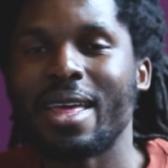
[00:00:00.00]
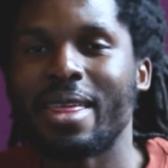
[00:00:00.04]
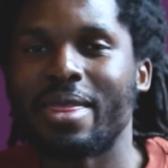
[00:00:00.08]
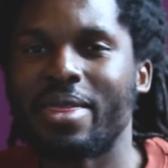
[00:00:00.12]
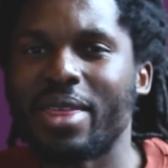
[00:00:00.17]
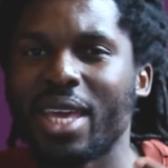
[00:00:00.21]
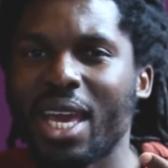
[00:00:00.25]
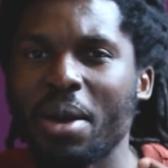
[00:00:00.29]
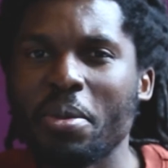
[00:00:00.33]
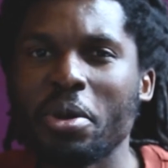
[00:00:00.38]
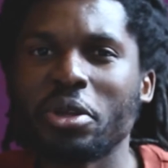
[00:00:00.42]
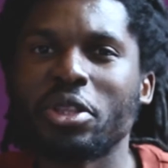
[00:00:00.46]

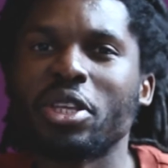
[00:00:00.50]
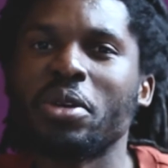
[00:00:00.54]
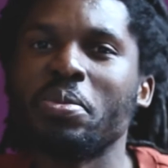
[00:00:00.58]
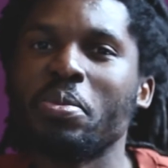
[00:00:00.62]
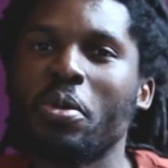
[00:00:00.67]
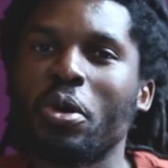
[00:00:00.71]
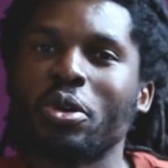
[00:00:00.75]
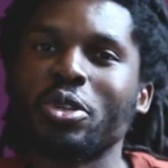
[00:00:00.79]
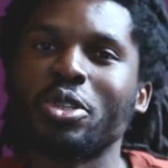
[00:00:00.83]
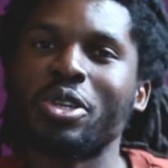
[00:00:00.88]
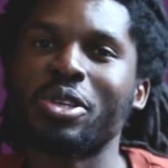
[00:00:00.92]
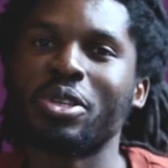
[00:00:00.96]
Think about the
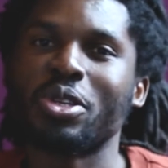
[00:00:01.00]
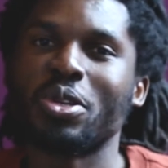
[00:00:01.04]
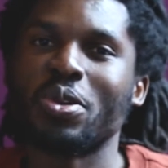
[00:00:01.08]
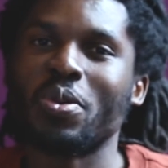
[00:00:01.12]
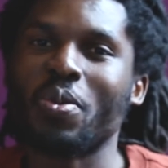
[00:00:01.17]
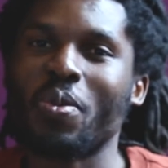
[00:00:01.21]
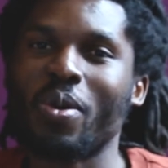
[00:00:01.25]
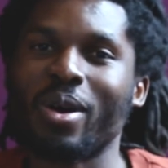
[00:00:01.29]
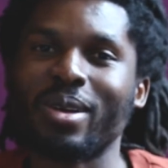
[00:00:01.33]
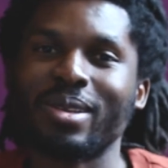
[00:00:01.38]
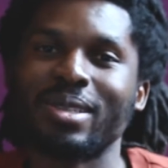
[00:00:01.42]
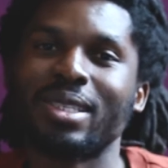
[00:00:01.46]
emotions that
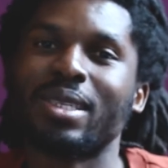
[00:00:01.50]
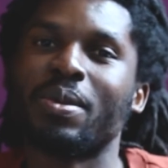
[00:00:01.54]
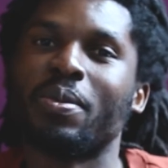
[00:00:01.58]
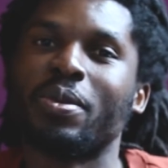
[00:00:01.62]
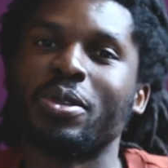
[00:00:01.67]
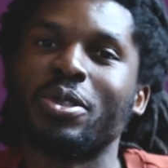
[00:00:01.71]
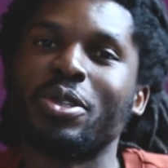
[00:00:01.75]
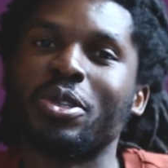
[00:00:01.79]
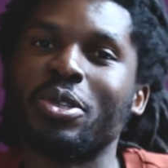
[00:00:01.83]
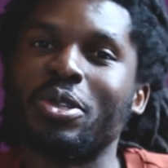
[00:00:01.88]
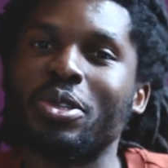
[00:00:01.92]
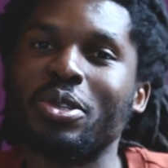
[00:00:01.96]
you want
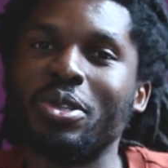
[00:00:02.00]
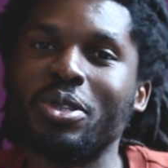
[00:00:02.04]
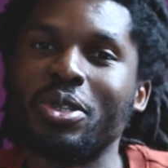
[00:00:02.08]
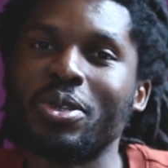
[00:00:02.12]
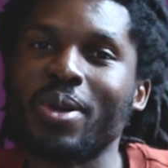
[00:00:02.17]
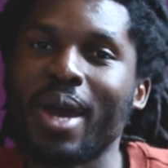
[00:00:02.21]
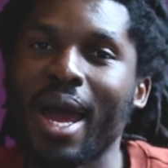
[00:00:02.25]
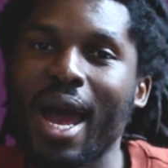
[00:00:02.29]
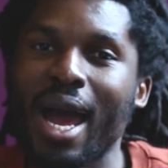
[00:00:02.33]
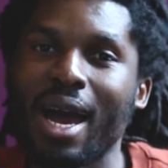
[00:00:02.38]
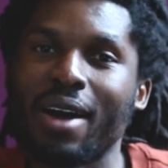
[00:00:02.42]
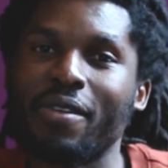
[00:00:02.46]
someone to,
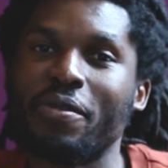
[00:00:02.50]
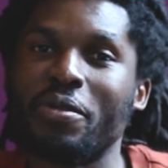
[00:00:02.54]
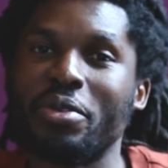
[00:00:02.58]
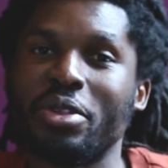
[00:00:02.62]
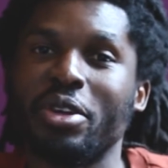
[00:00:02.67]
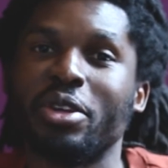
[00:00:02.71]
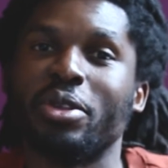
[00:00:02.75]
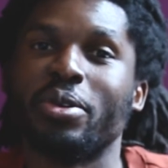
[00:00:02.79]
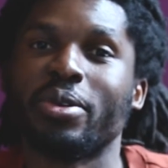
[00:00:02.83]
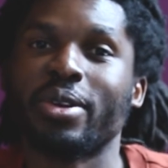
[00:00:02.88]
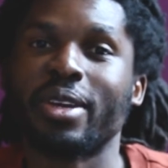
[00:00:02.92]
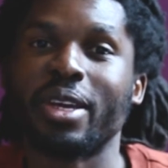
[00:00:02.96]
to have
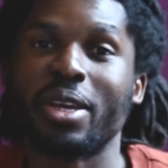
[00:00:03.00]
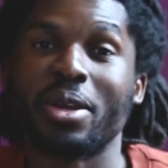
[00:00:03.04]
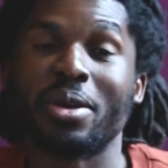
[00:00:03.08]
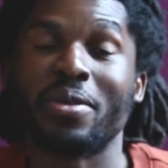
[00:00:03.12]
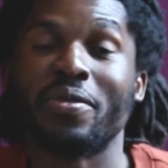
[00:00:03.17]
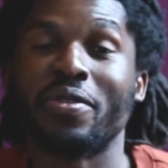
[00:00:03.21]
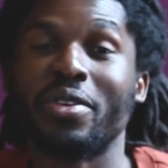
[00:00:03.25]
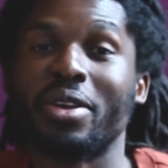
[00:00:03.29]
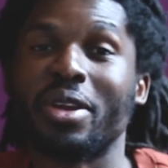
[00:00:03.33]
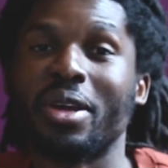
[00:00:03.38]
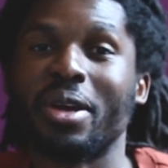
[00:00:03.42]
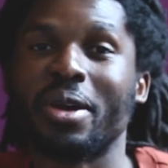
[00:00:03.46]
when they look at
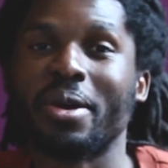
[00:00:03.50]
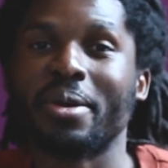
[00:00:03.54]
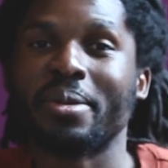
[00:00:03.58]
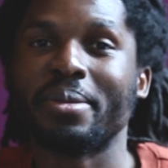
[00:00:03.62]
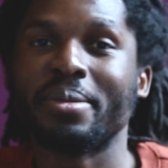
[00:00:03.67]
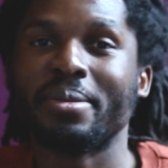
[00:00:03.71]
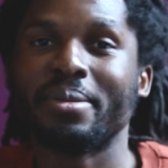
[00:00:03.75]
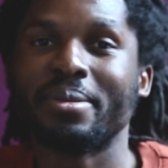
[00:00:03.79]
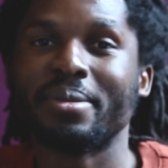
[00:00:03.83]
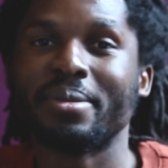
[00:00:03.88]
your video.